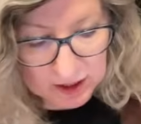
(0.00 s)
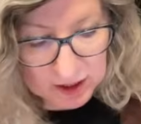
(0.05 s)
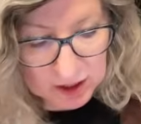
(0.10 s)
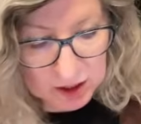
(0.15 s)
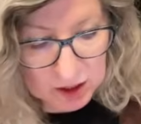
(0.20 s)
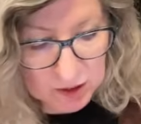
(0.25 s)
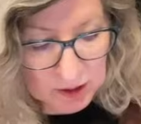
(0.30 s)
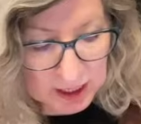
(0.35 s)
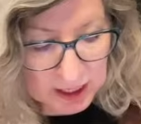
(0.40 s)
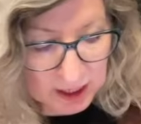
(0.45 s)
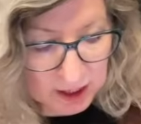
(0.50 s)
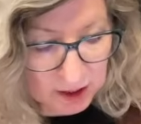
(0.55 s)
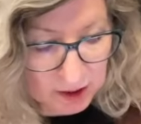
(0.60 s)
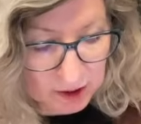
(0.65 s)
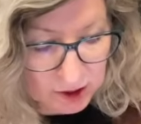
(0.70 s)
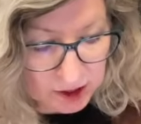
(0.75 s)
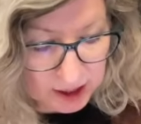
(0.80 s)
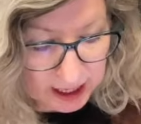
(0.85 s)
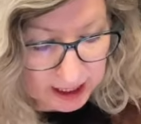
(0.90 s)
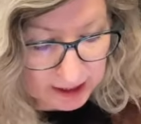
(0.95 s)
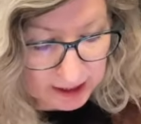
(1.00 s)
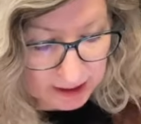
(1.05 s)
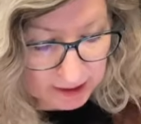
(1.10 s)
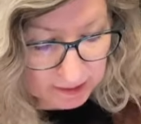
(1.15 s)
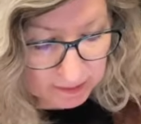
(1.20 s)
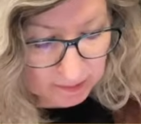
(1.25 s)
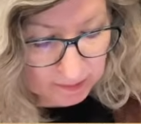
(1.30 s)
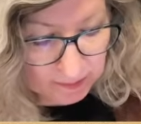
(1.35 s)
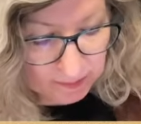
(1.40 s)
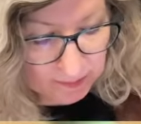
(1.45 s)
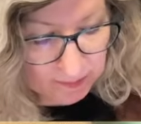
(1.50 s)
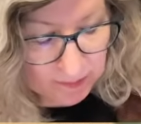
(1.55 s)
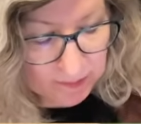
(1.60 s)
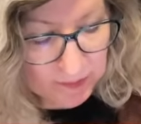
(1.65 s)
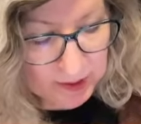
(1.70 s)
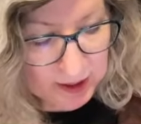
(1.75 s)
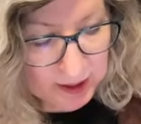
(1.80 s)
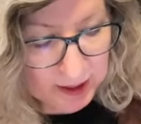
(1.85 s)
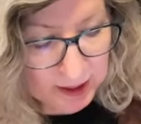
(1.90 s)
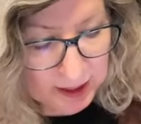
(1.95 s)
to the other side,
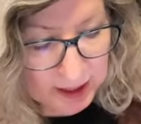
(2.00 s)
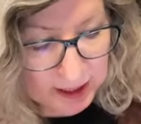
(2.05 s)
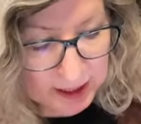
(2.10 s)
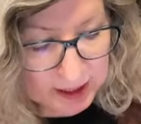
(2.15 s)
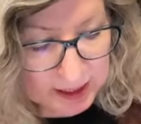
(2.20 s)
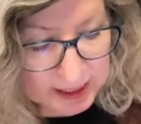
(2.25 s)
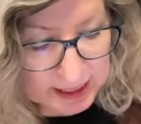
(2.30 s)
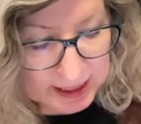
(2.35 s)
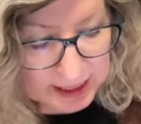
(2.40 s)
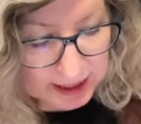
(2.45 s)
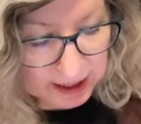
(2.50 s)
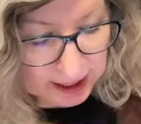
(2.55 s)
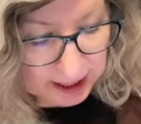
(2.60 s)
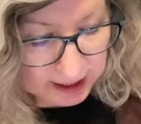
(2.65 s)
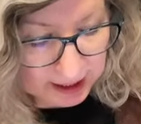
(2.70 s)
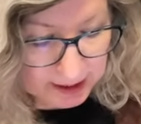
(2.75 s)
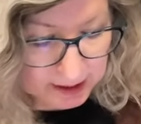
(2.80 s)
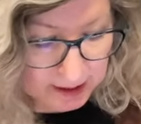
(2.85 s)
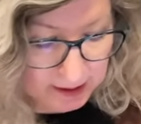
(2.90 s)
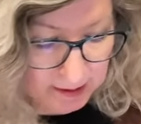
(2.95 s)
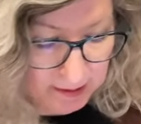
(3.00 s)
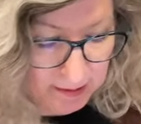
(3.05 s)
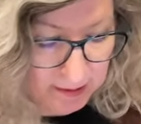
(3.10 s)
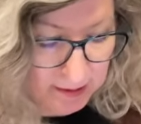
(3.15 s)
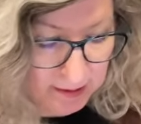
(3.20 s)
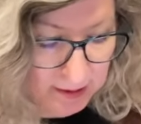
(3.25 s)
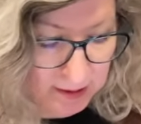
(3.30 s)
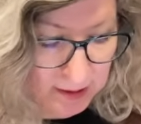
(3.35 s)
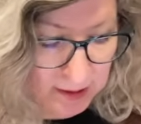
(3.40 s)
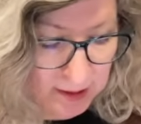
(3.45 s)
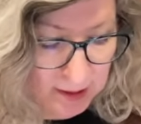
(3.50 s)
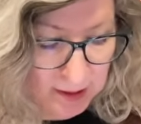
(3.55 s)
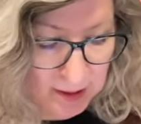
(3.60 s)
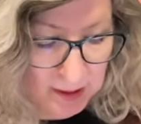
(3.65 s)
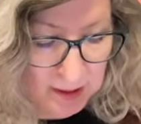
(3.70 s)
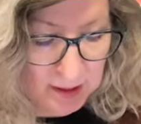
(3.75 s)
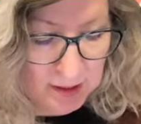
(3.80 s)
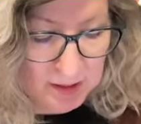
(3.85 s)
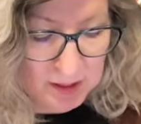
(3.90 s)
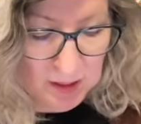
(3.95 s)
and deselect.
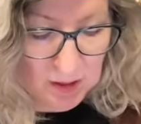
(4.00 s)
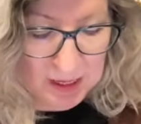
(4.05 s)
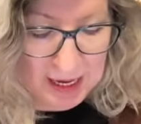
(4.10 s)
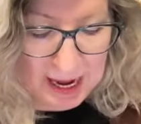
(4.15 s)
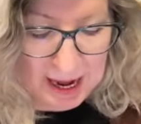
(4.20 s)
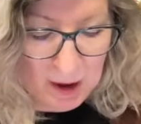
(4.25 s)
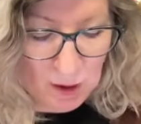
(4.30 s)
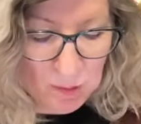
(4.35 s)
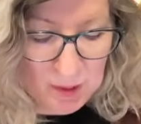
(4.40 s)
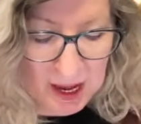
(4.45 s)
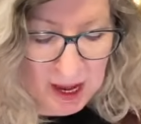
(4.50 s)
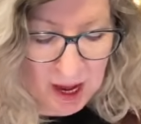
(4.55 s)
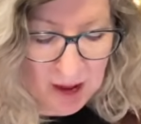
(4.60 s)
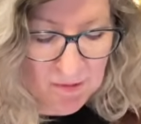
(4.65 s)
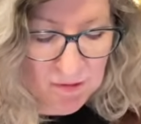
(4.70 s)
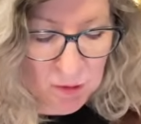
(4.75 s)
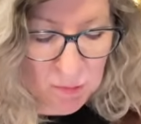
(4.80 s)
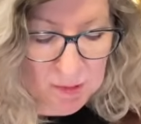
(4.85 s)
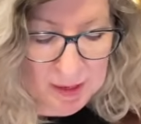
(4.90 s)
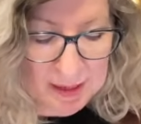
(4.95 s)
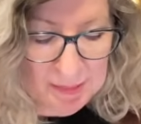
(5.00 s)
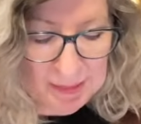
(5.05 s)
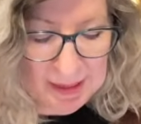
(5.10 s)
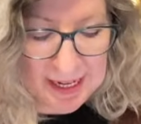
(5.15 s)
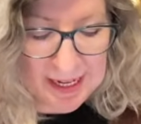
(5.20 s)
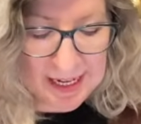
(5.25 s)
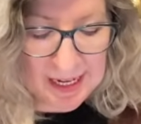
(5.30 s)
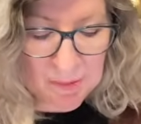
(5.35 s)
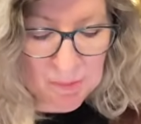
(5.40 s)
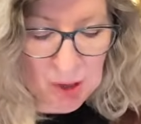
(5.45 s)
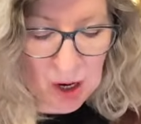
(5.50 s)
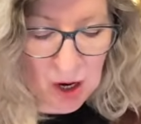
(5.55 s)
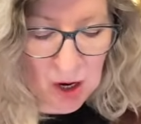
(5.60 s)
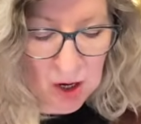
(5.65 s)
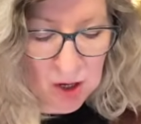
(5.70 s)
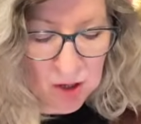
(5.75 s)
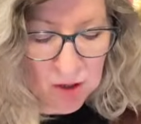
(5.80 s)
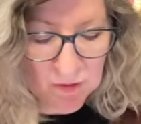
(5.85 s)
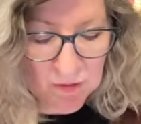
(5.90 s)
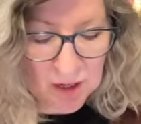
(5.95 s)
So now we have the repeating
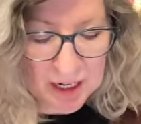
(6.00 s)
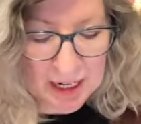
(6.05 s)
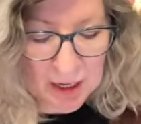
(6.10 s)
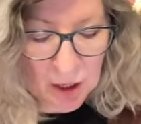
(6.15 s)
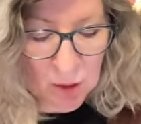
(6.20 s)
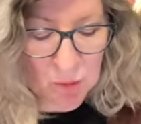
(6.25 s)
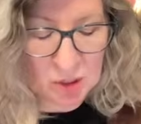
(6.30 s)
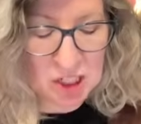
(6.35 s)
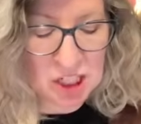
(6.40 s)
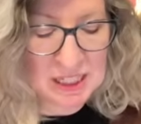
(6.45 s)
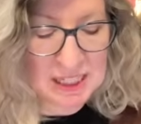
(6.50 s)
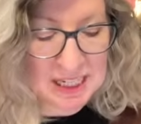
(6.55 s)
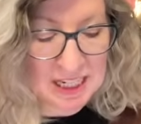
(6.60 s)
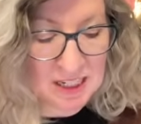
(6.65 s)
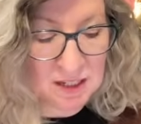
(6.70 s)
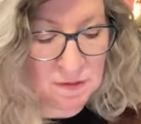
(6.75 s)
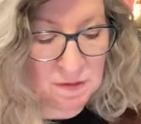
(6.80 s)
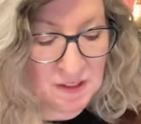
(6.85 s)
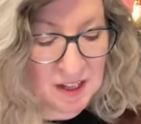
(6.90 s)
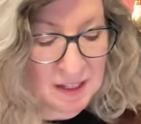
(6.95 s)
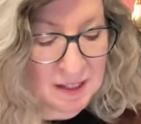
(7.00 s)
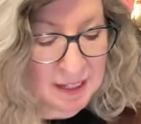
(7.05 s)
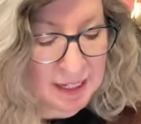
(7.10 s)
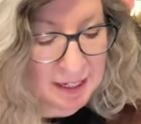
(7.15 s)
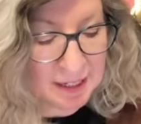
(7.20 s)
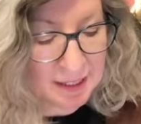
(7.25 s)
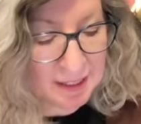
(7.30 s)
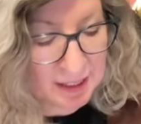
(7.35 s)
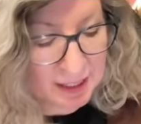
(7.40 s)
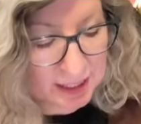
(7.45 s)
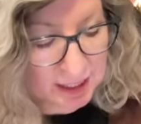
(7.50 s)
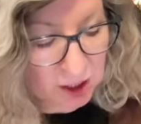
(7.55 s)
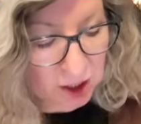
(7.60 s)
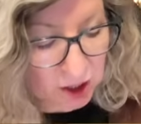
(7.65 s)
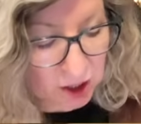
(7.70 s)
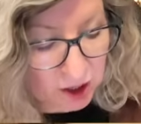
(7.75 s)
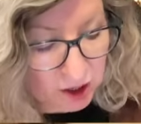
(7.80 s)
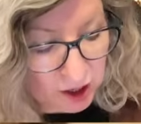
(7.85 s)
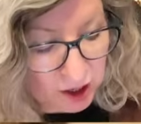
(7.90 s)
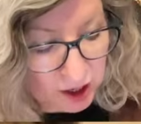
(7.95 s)
part over here. We just need to fill in here.
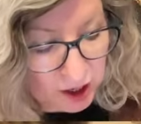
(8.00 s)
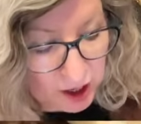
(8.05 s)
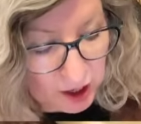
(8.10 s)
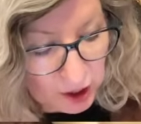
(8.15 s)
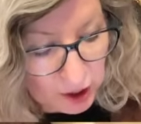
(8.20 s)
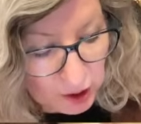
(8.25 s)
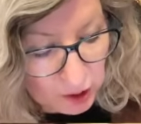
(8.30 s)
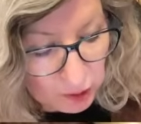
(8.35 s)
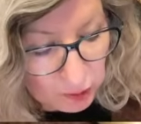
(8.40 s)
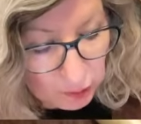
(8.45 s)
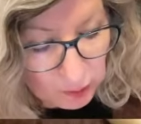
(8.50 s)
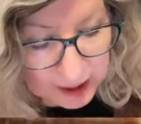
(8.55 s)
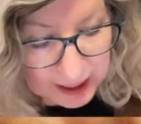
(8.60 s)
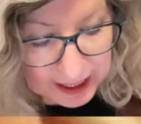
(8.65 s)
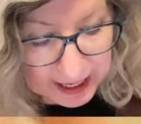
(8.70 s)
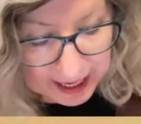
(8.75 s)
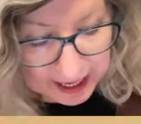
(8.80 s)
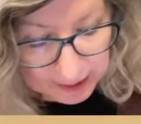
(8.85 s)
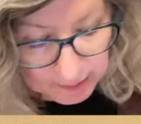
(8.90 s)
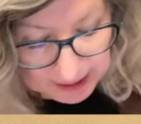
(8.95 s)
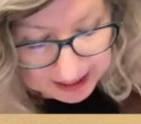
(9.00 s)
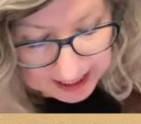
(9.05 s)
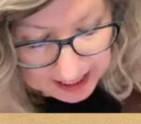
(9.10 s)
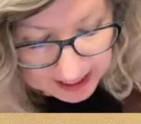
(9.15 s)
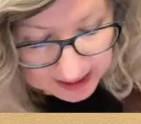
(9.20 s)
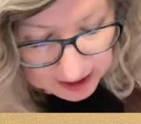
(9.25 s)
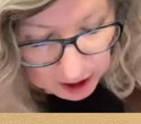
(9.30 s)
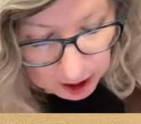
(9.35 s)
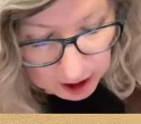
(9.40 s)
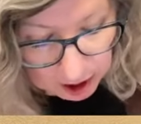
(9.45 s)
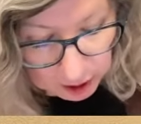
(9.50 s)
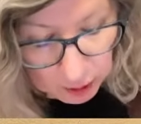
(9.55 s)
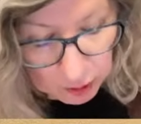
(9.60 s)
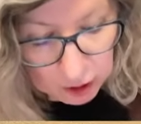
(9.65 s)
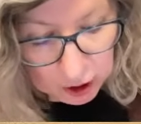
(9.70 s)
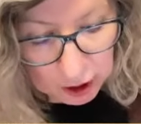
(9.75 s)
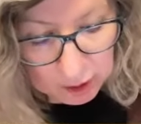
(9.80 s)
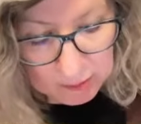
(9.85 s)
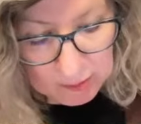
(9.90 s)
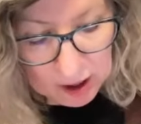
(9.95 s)
We can, because our
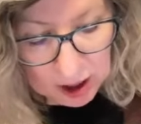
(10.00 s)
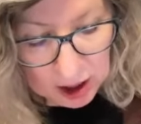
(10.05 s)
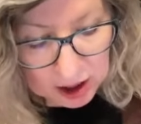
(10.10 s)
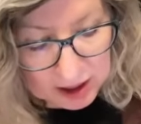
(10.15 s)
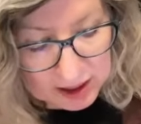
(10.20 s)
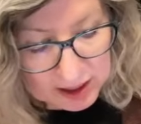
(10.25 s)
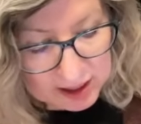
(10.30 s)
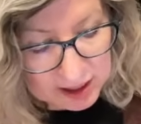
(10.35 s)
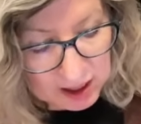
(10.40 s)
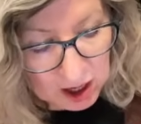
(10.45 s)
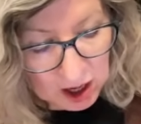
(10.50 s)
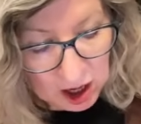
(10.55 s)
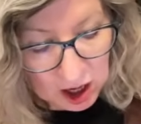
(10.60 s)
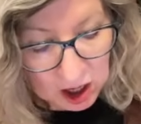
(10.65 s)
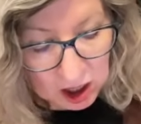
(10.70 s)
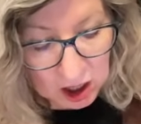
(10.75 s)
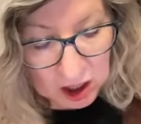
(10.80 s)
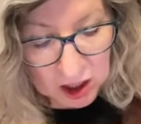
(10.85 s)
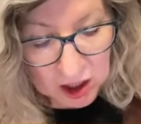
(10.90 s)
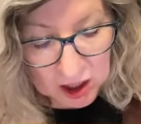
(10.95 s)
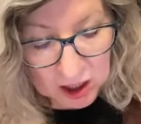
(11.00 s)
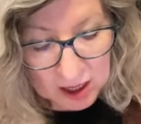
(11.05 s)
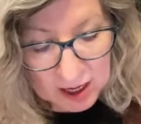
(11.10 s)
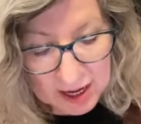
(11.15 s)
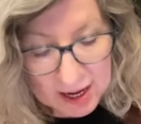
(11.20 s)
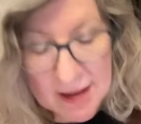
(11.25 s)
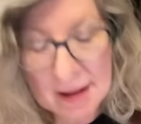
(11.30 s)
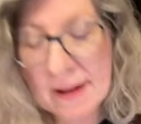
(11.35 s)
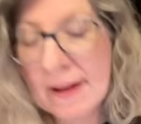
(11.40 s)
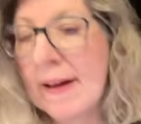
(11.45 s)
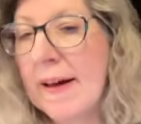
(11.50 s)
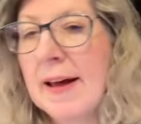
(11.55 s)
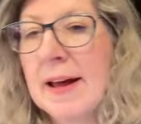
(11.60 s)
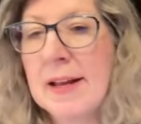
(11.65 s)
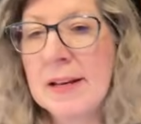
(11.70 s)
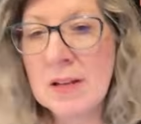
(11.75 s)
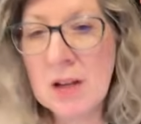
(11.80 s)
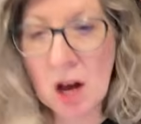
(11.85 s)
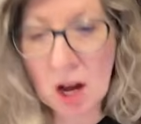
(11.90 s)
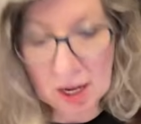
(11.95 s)
corner marks are
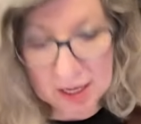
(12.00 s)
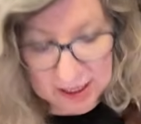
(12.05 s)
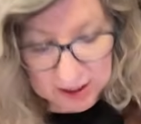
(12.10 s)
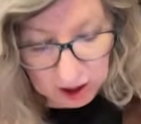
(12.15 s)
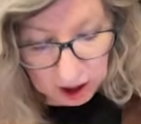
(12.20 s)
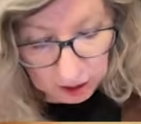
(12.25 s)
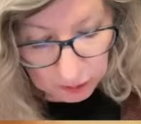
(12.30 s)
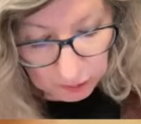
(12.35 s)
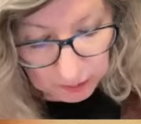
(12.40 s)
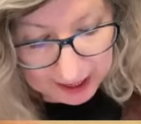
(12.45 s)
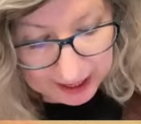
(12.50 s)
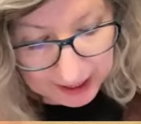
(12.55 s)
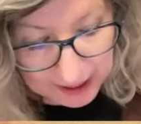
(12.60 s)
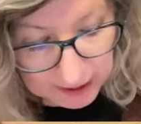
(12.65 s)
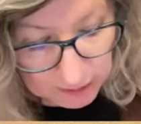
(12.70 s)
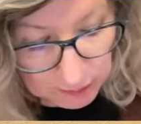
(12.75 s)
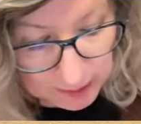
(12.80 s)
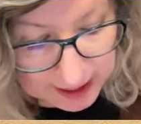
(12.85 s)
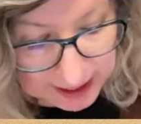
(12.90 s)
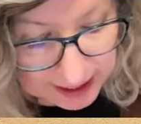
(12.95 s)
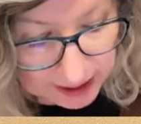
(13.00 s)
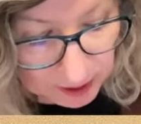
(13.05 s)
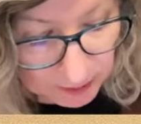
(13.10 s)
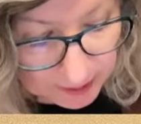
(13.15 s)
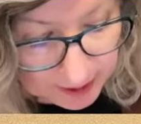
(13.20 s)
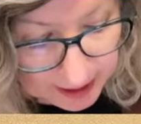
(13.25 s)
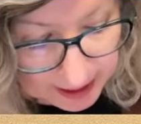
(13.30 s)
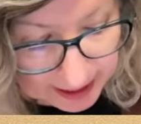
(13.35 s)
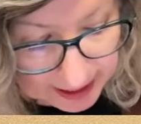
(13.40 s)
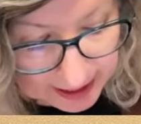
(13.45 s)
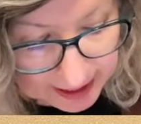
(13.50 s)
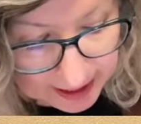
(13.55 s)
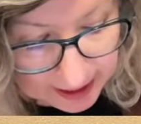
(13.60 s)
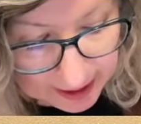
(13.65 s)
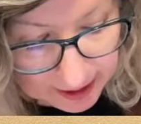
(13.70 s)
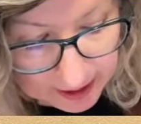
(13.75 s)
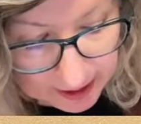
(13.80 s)
not in our way, we can go ahead and